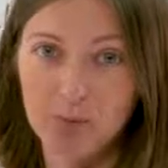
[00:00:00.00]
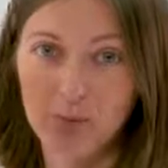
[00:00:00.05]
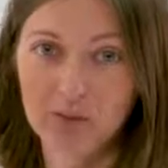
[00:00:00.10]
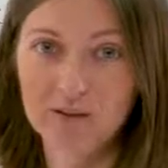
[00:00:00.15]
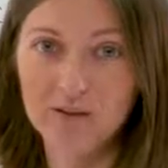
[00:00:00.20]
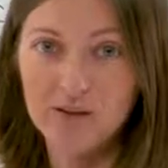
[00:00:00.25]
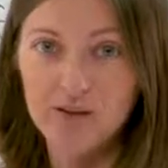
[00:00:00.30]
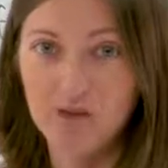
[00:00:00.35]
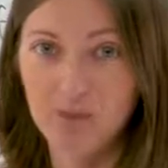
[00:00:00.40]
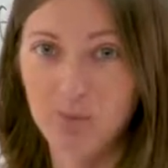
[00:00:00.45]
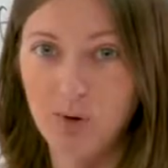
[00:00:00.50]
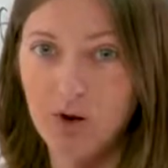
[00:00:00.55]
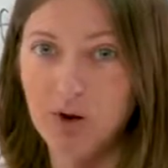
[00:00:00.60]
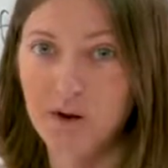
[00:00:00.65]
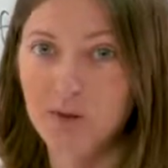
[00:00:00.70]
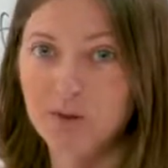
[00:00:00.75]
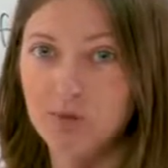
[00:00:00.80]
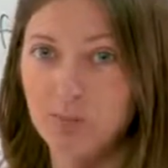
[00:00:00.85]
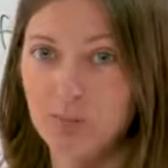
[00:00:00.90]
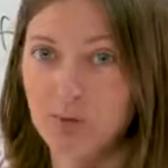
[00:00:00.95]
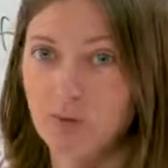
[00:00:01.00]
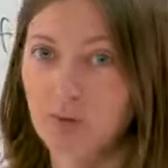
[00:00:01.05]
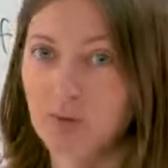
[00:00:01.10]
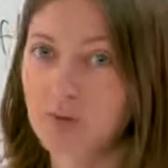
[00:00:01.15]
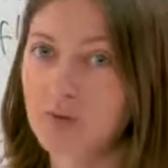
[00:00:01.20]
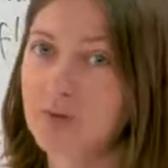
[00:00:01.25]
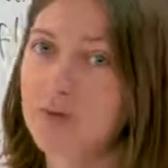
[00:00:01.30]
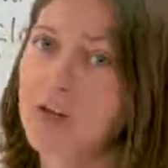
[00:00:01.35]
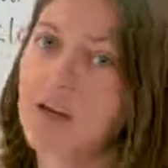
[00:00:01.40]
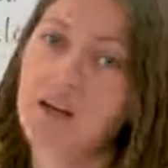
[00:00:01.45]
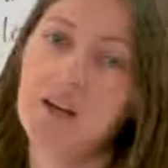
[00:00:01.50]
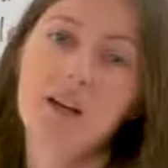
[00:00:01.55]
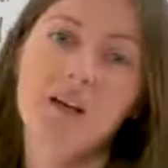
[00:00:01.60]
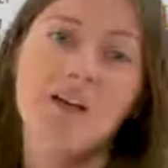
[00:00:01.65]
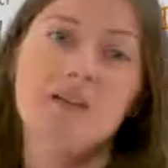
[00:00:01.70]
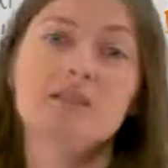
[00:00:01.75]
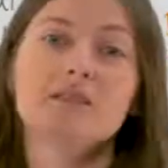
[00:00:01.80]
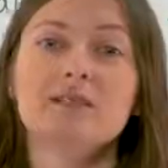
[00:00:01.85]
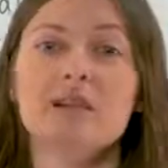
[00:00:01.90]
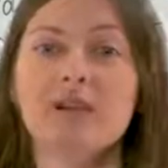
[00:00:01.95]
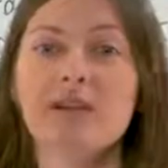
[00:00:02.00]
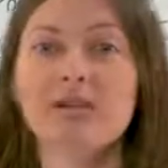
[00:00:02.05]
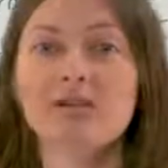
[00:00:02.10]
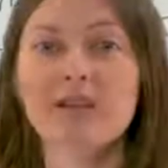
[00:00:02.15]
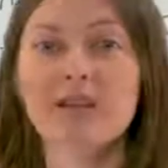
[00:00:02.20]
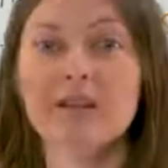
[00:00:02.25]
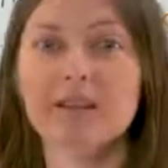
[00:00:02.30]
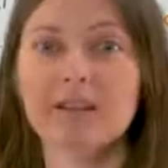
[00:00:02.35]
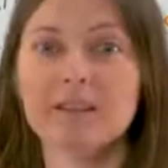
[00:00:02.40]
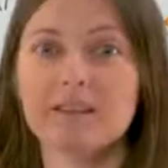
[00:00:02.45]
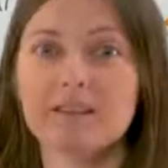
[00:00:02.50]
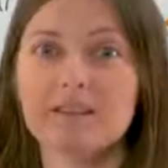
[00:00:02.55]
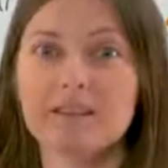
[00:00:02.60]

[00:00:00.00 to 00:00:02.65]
British passport so that